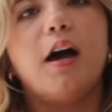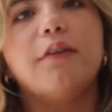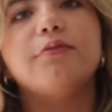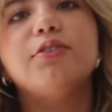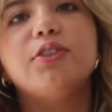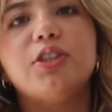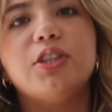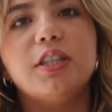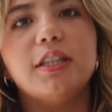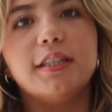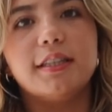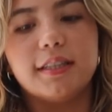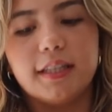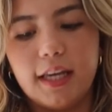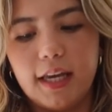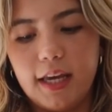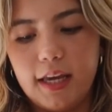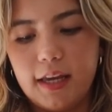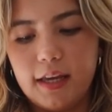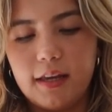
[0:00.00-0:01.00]
of
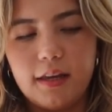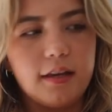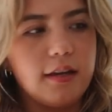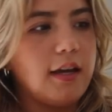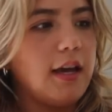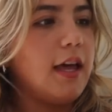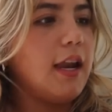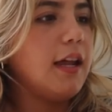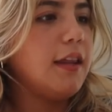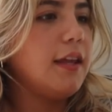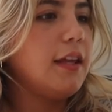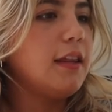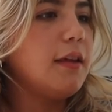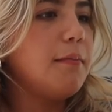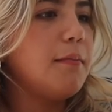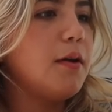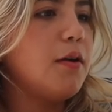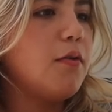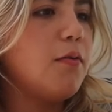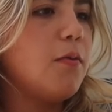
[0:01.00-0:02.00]
cheesecake. And I think the
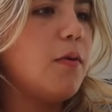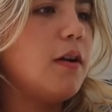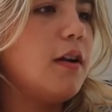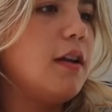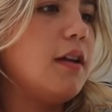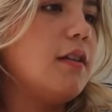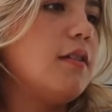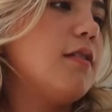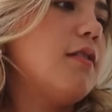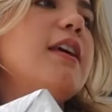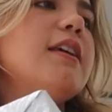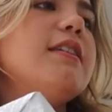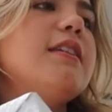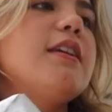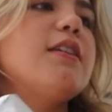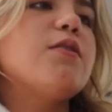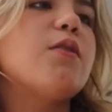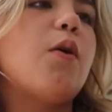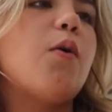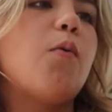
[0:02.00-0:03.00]
middle one is, this
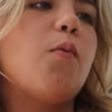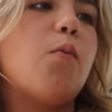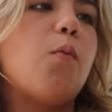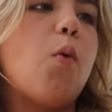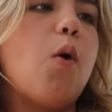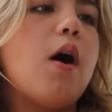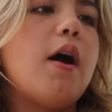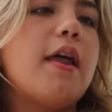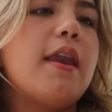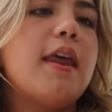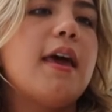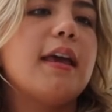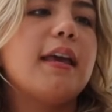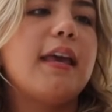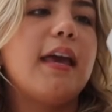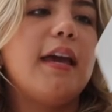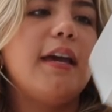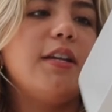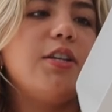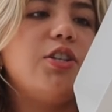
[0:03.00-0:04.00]
is 1
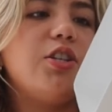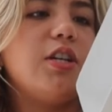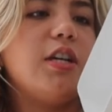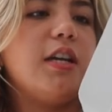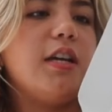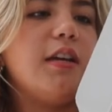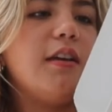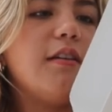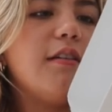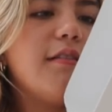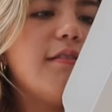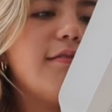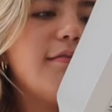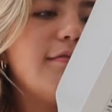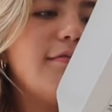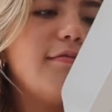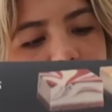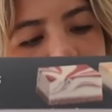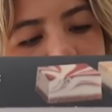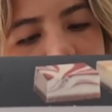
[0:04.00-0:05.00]
kg.
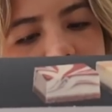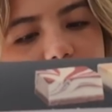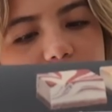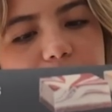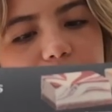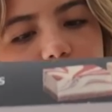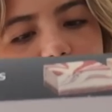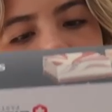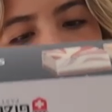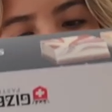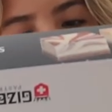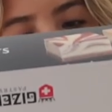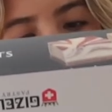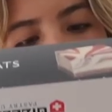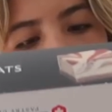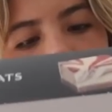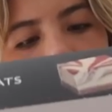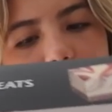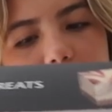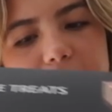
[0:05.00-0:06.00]
This has
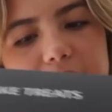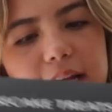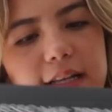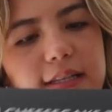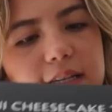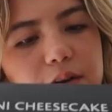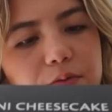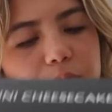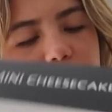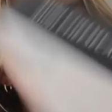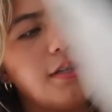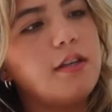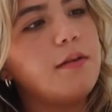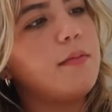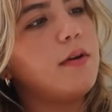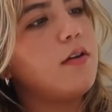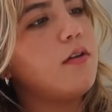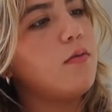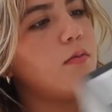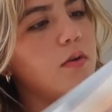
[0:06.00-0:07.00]
54 bites. And what's the
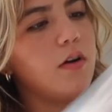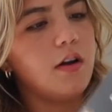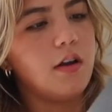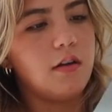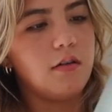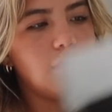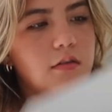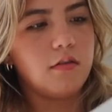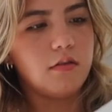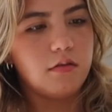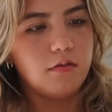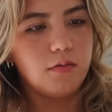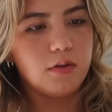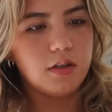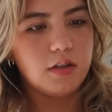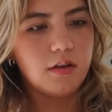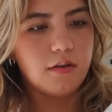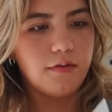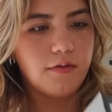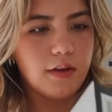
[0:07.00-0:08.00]
middle one?
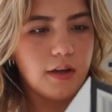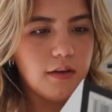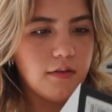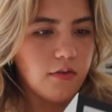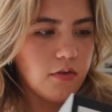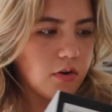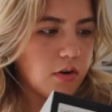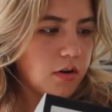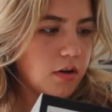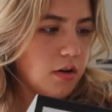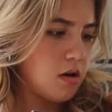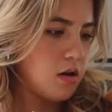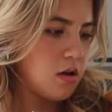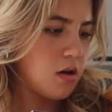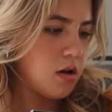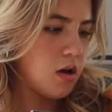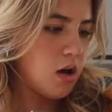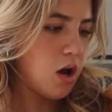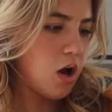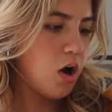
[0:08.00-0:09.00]
What's the flavor?
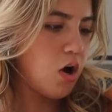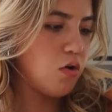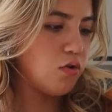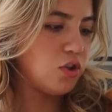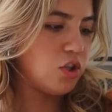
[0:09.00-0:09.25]
Oh,